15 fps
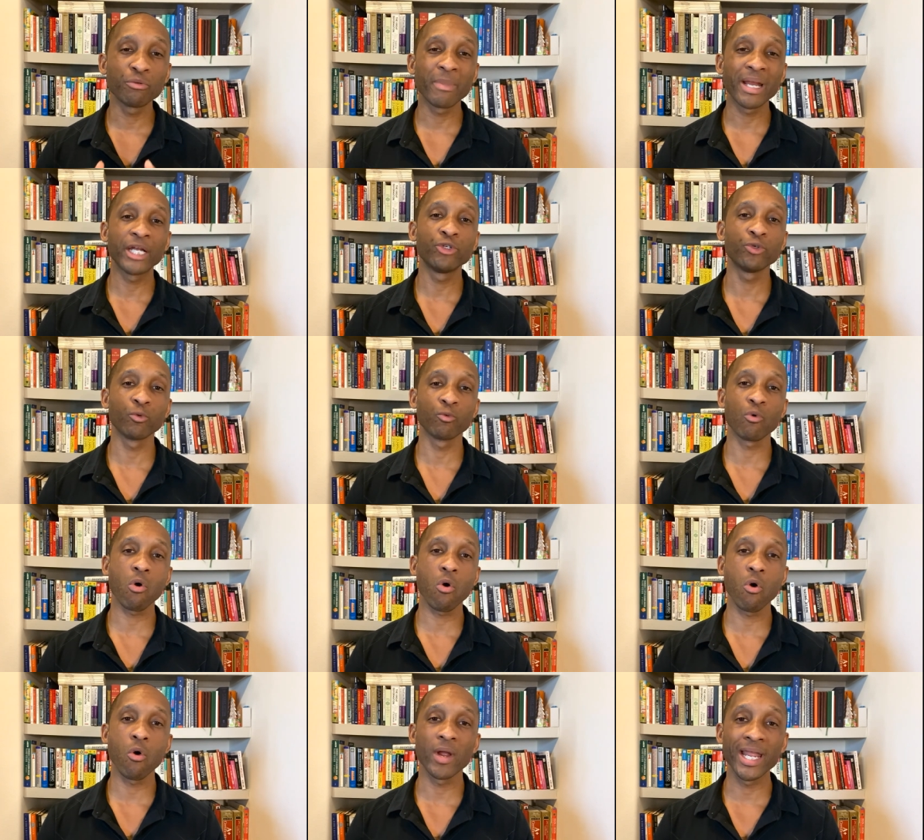major
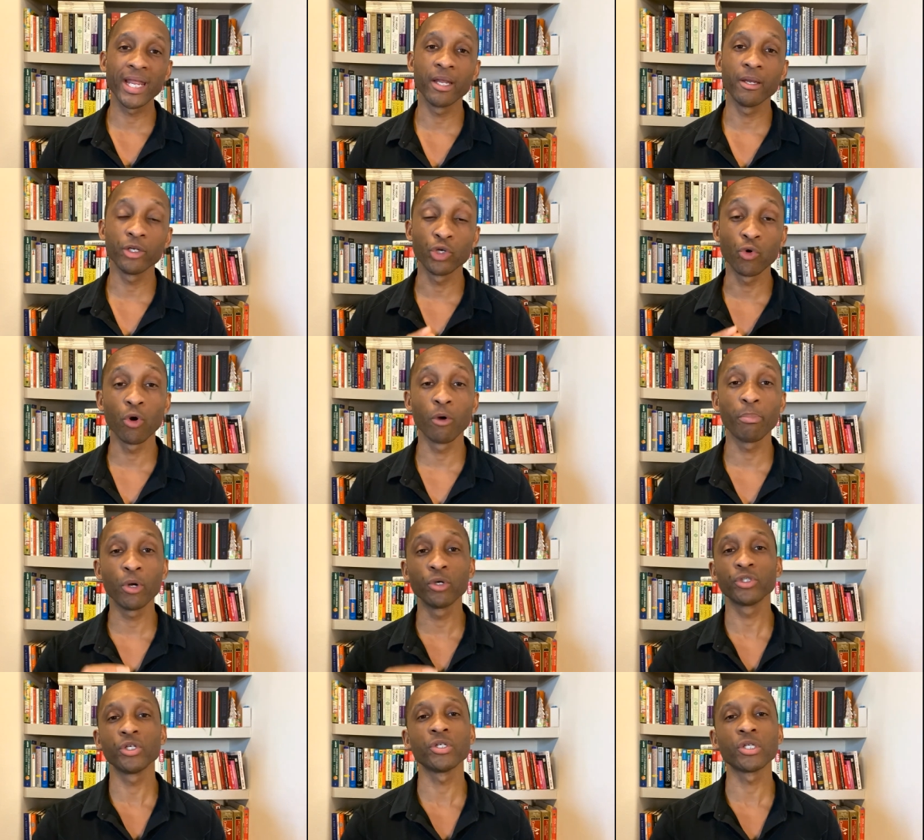role in your
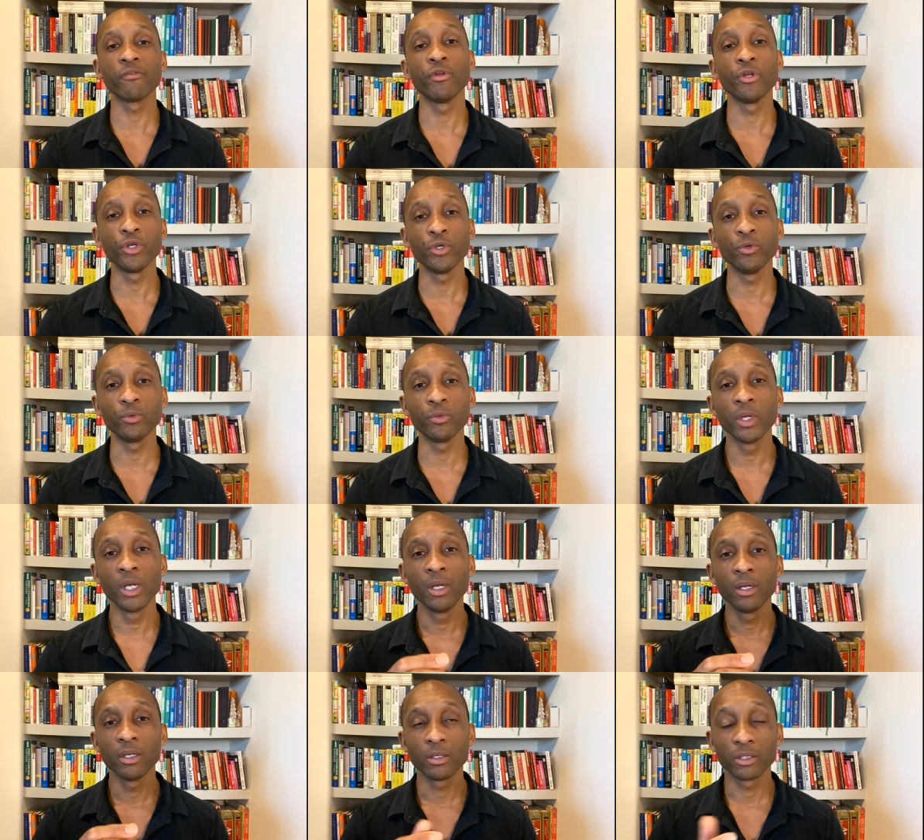purchase of a new,
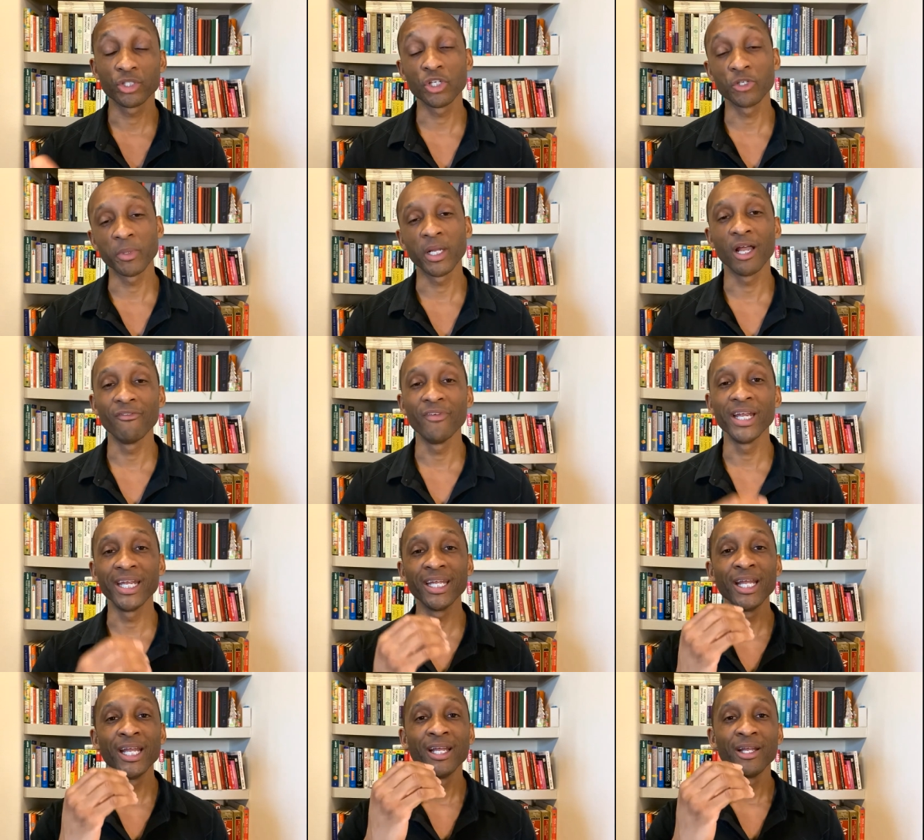excuse me, of
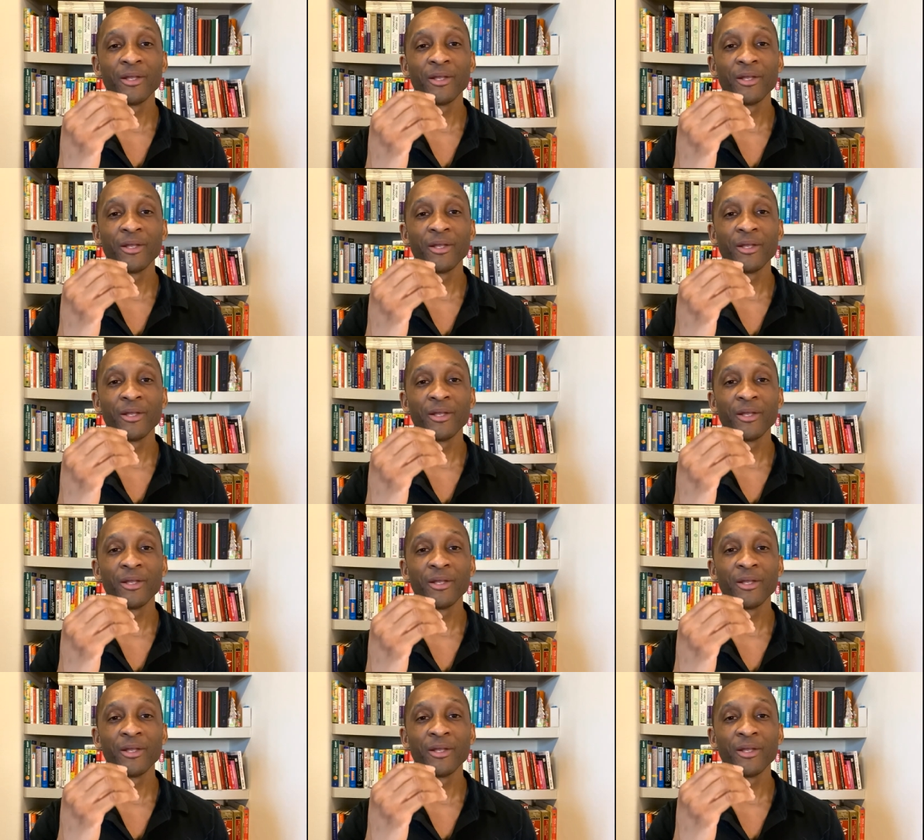a